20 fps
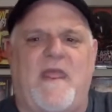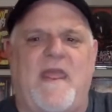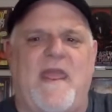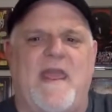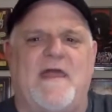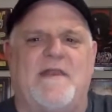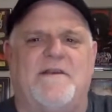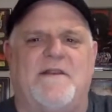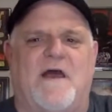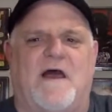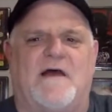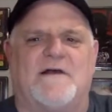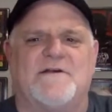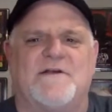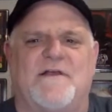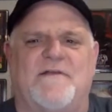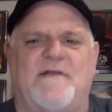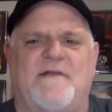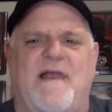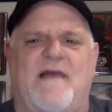and
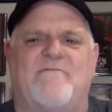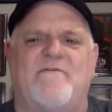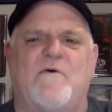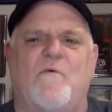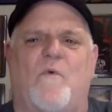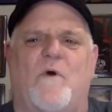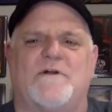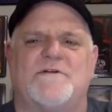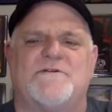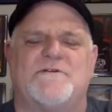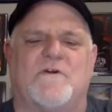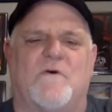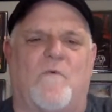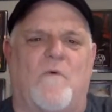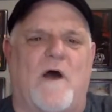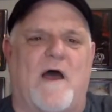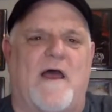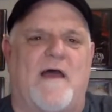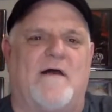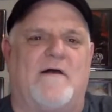every once in a
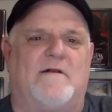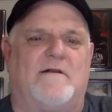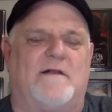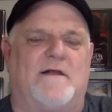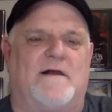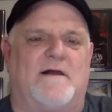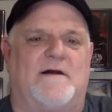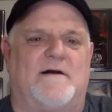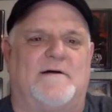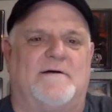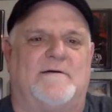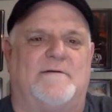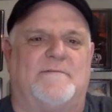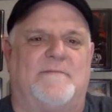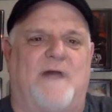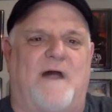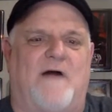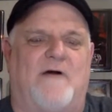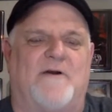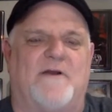while,
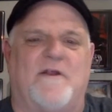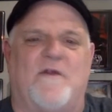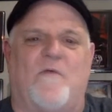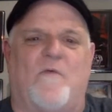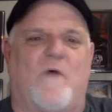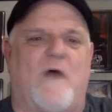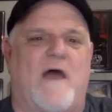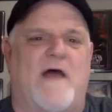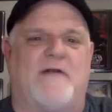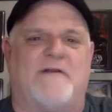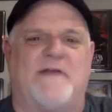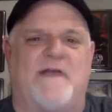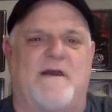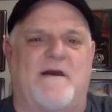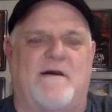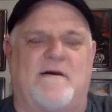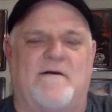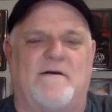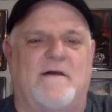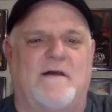I'll get a wild
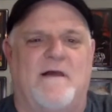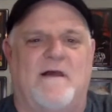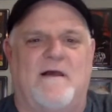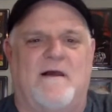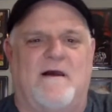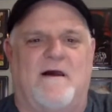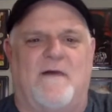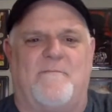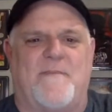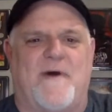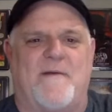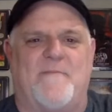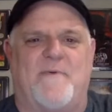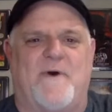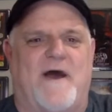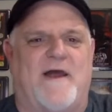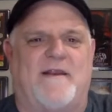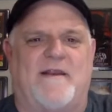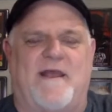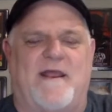hair up my
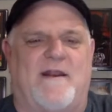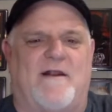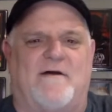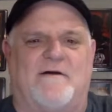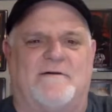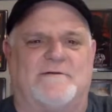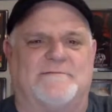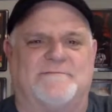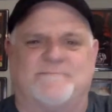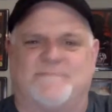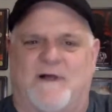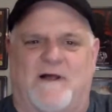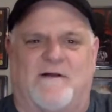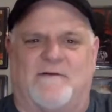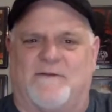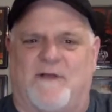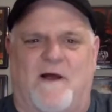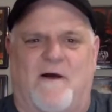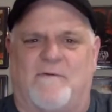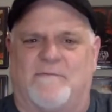butt, and I'll
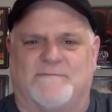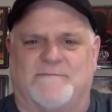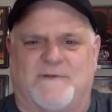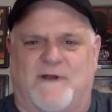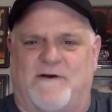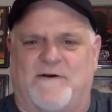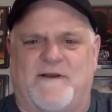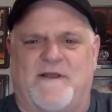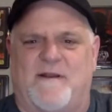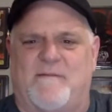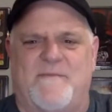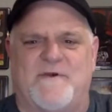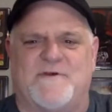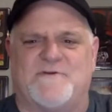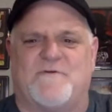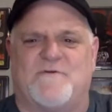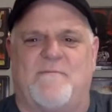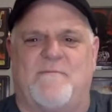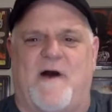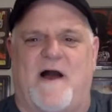get a
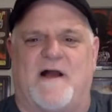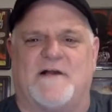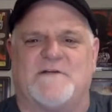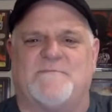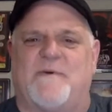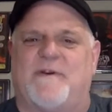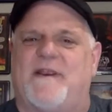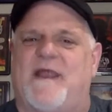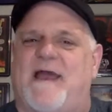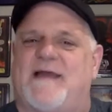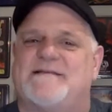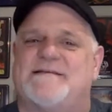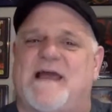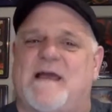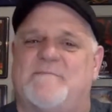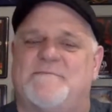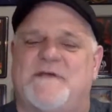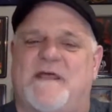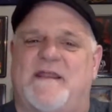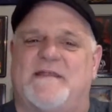mystery box. But 9
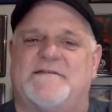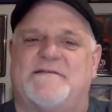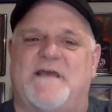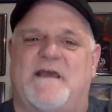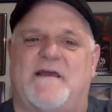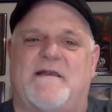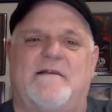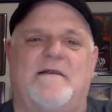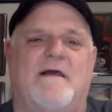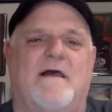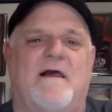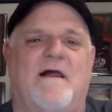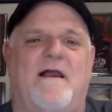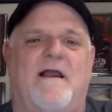times out of 10,